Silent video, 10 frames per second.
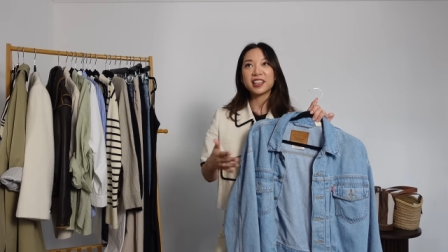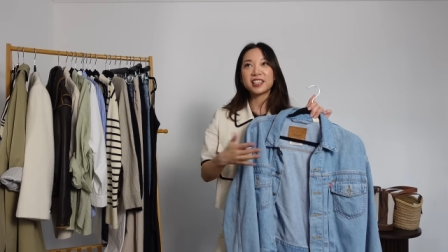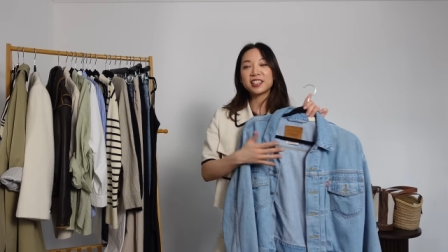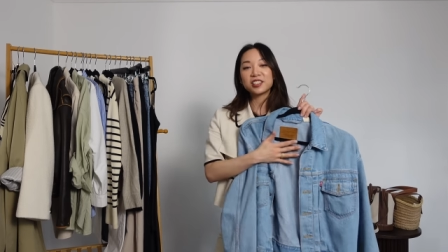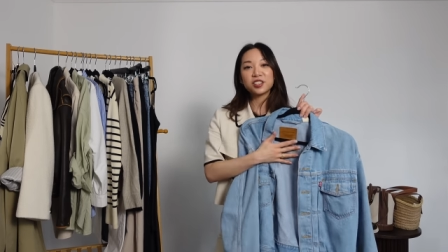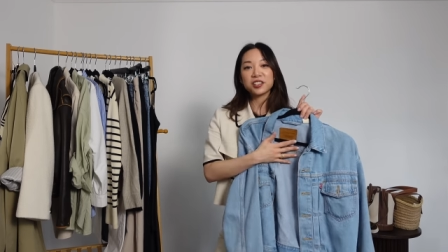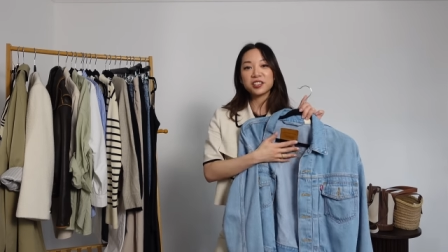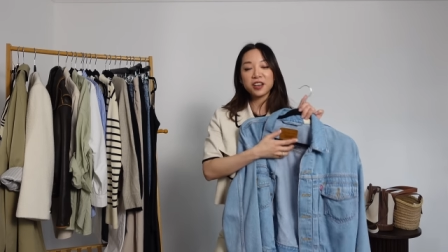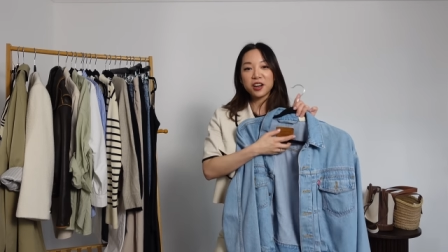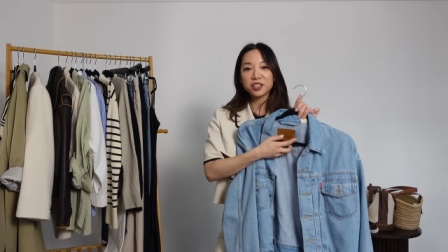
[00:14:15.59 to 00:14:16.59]
This is
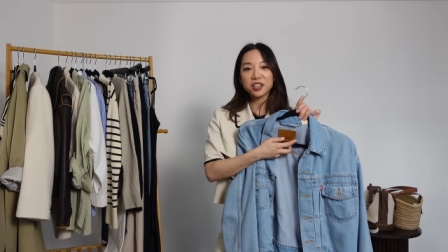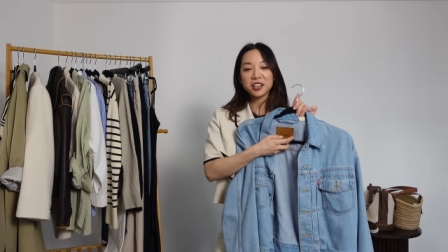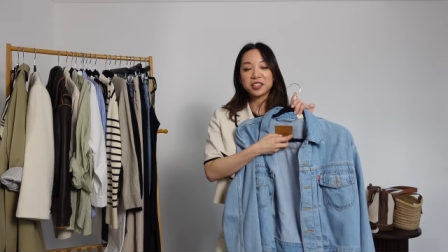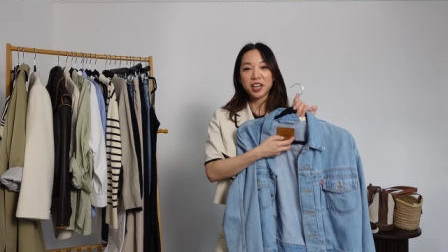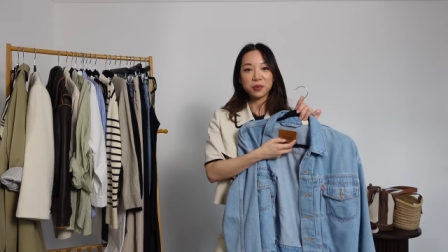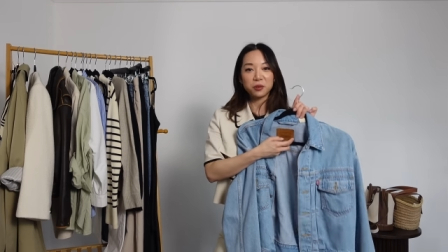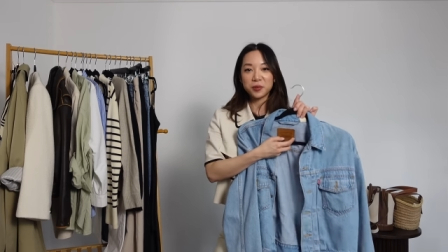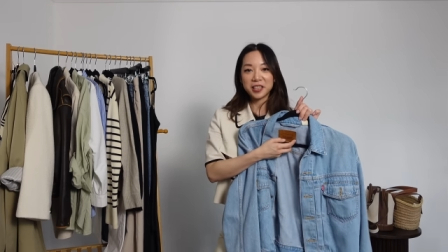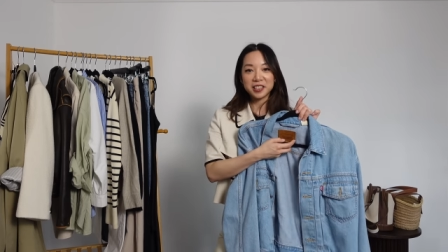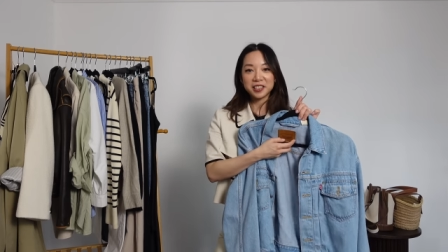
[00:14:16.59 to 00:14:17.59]
just such a staple
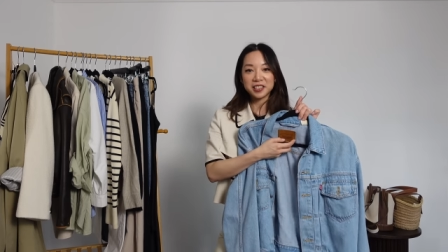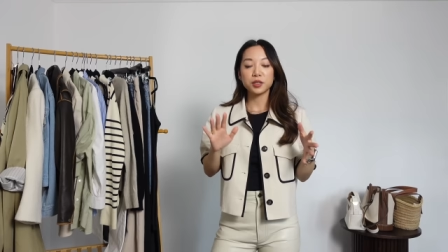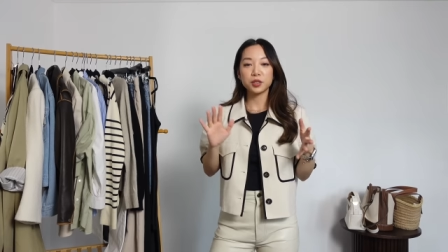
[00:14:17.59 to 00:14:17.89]
piece.